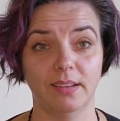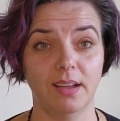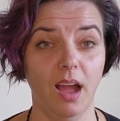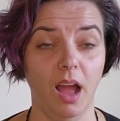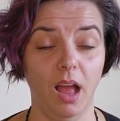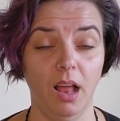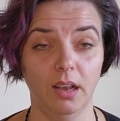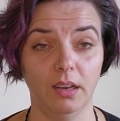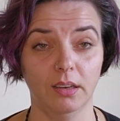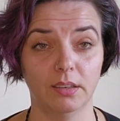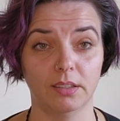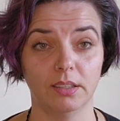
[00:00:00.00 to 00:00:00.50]

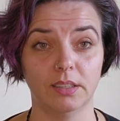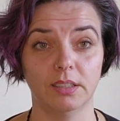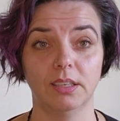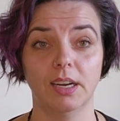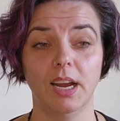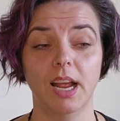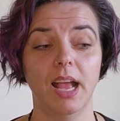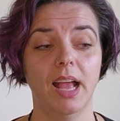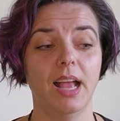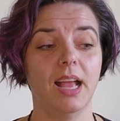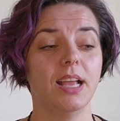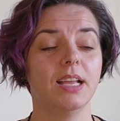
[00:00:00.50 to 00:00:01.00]
color,
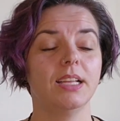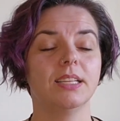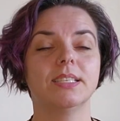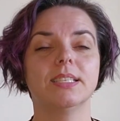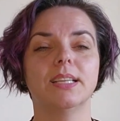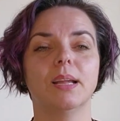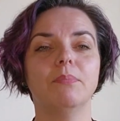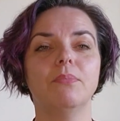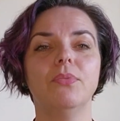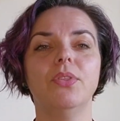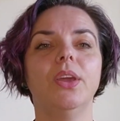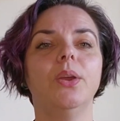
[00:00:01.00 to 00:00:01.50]

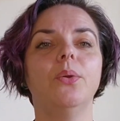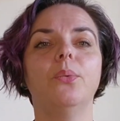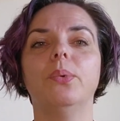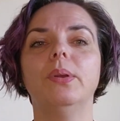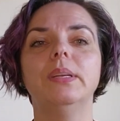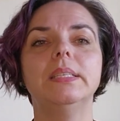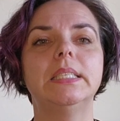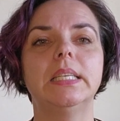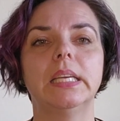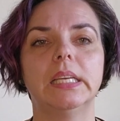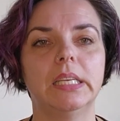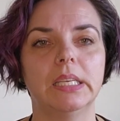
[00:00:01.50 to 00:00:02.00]
something
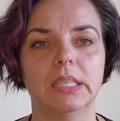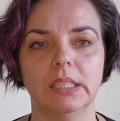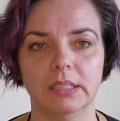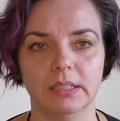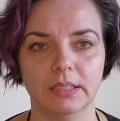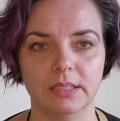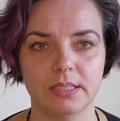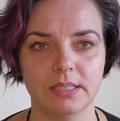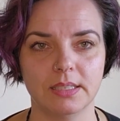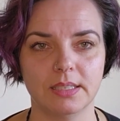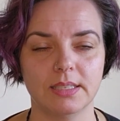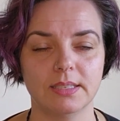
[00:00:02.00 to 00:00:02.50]

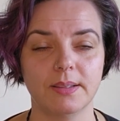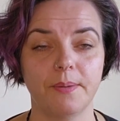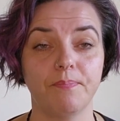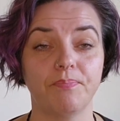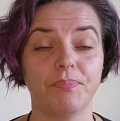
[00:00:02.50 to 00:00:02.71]
ridiculous?